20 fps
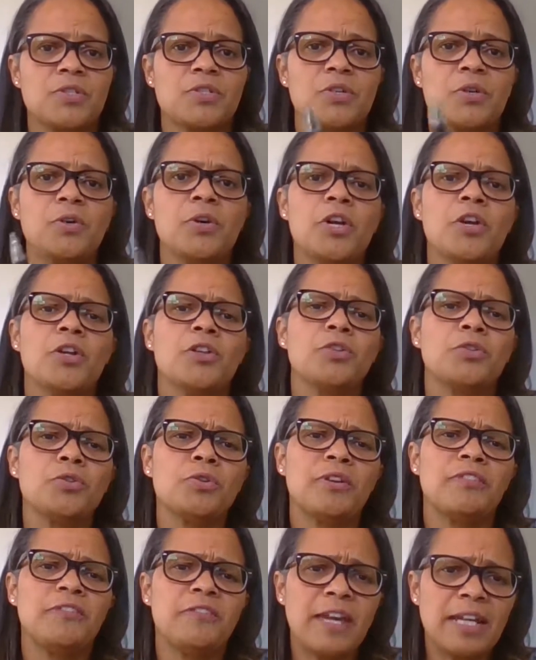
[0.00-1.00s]
So through
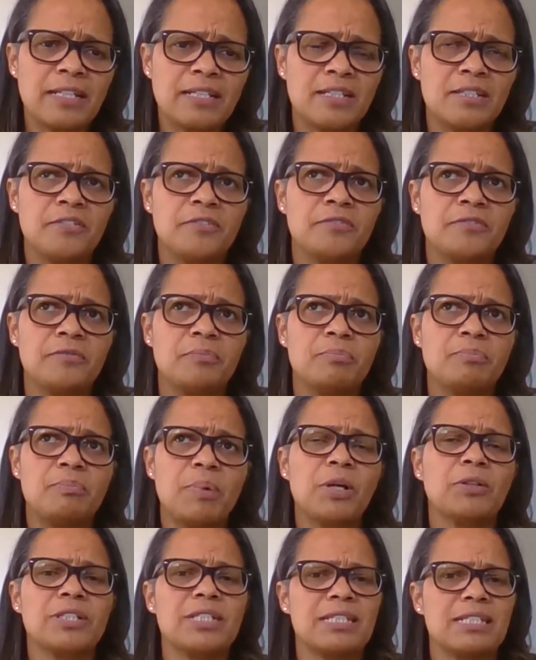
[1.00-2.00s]
effective
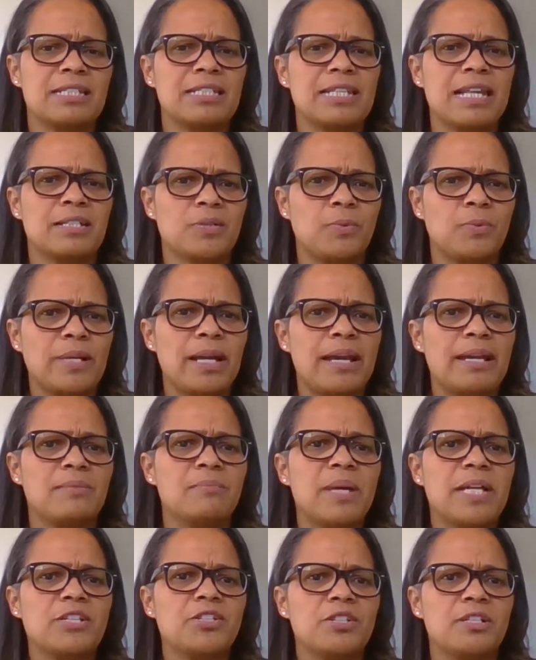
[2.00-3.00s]
policies, and that's what I had
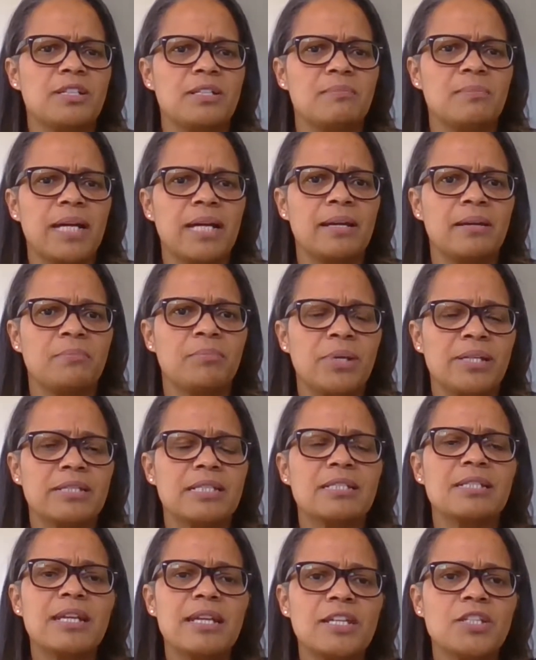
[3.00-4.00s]
mentioned in my
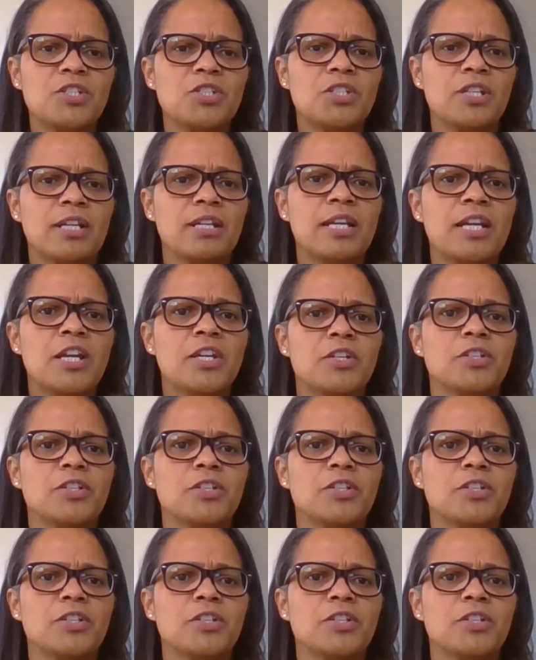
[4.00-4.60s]
presentation,